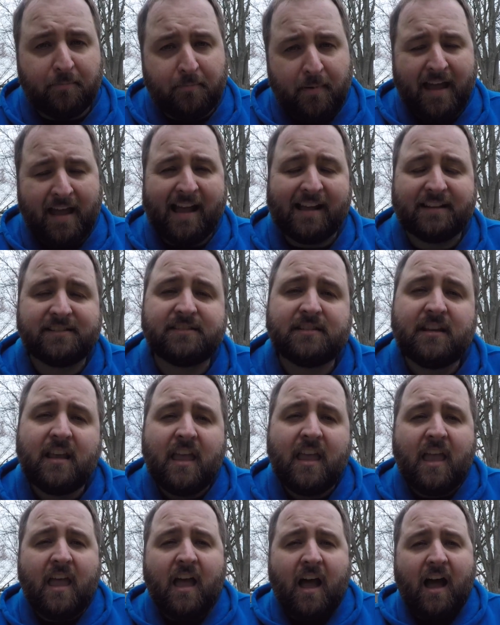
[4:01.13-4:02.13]
bass,
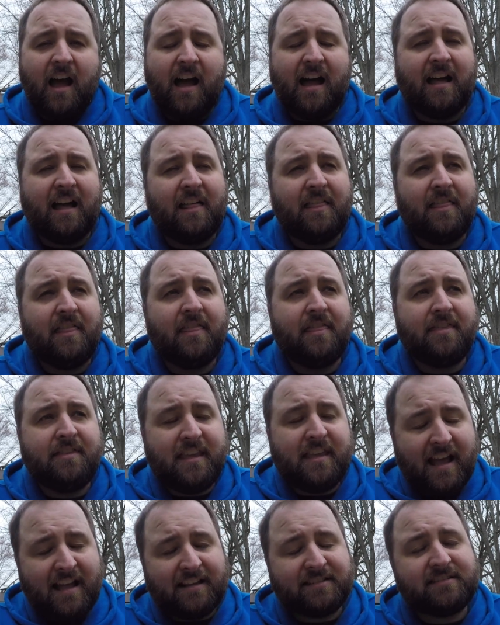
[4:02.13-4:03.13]

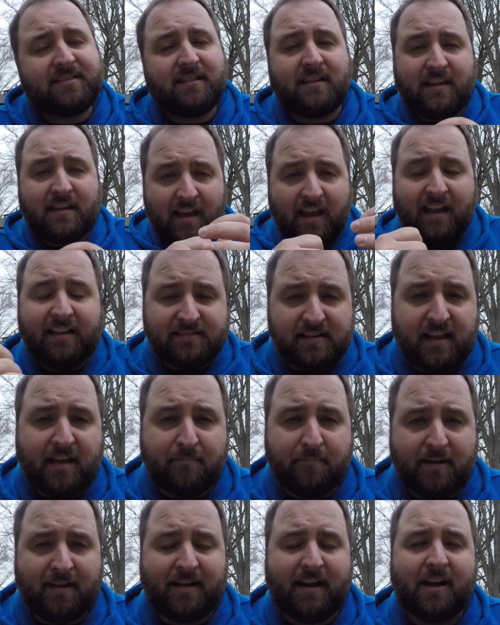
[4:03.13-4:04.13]
yes, guys
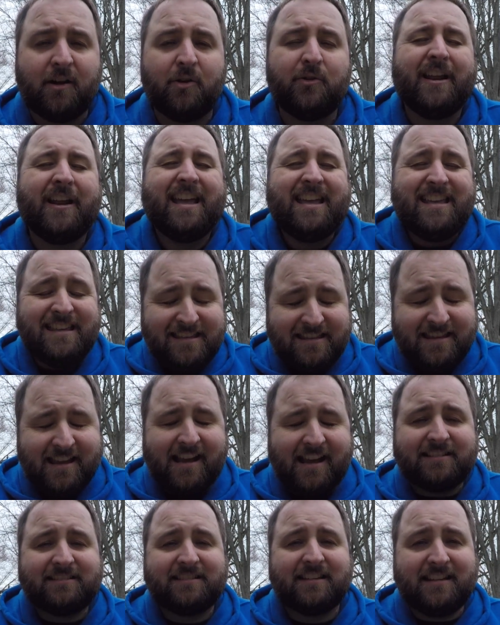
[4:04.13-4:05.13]
have been out.
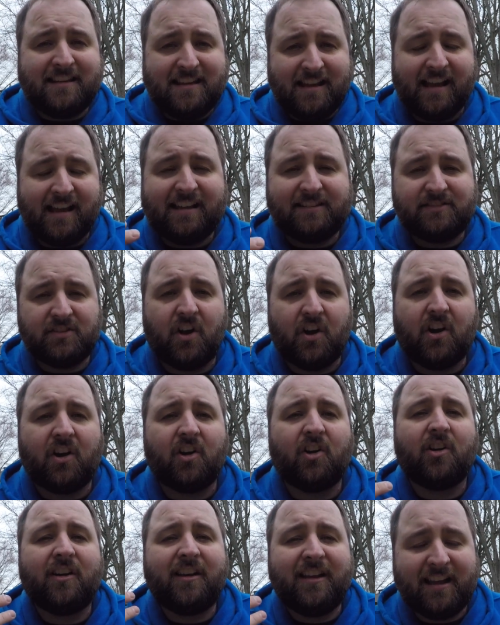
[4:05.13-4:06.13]
Yes, guys
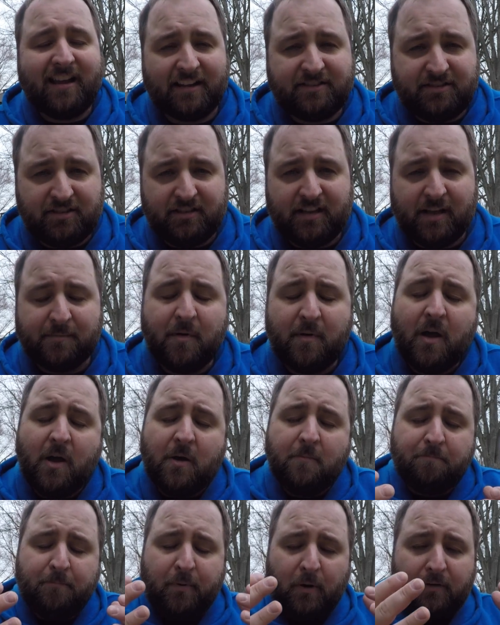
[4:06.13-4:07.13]
are catching them,
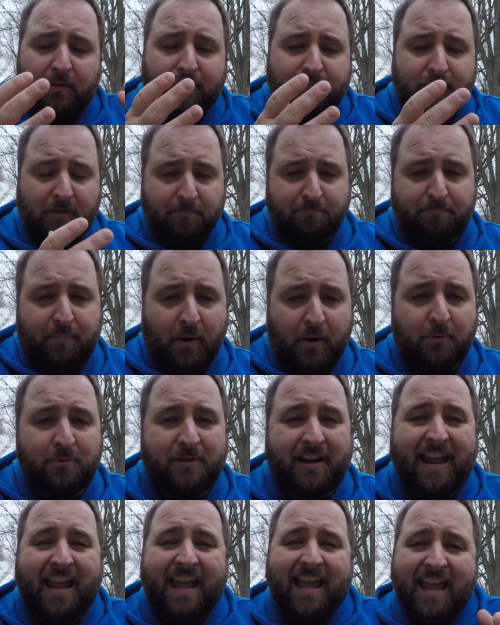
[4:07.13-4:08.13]
both from boat
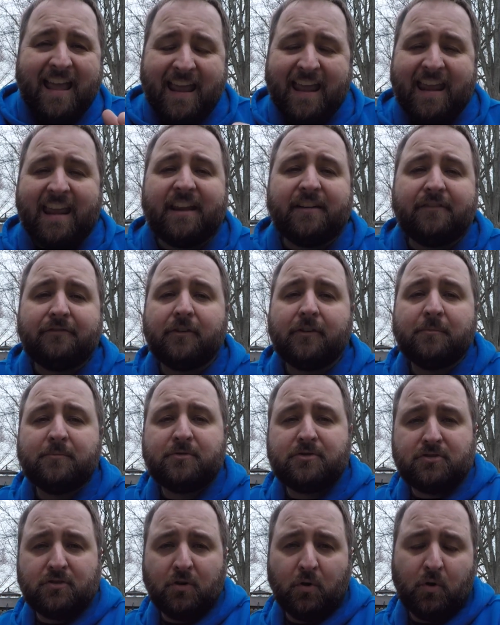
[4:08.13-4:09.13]
and from
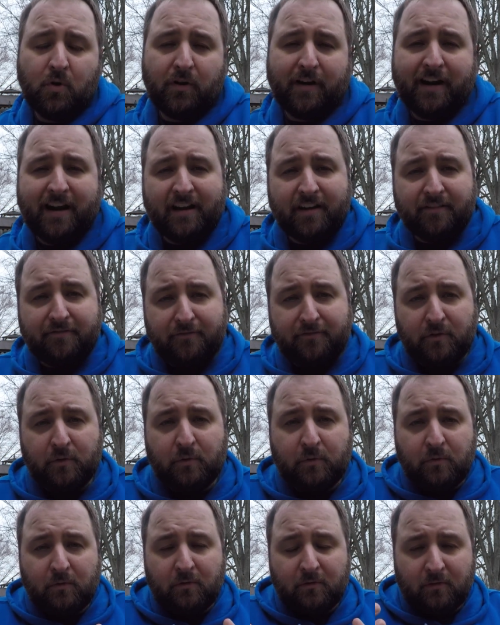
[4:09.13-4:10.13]
shore in a
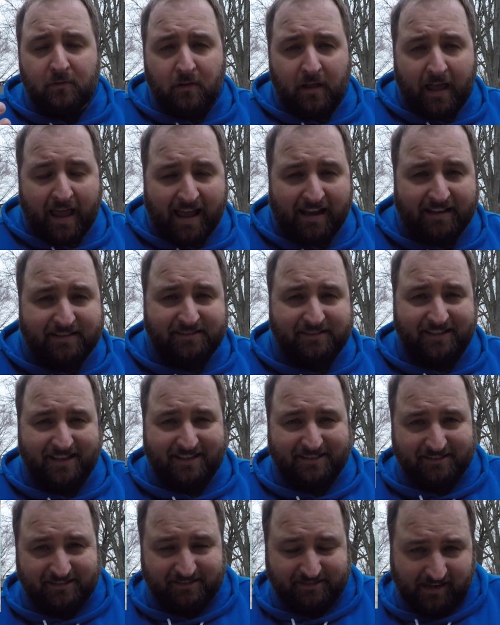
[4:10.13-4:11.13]
few
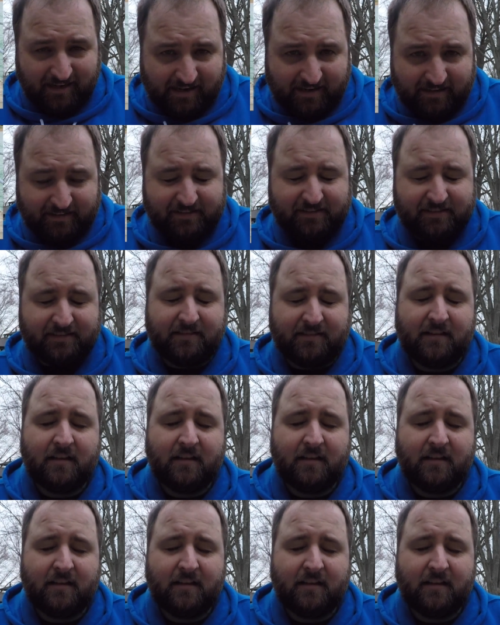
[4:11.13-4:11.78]
access sites.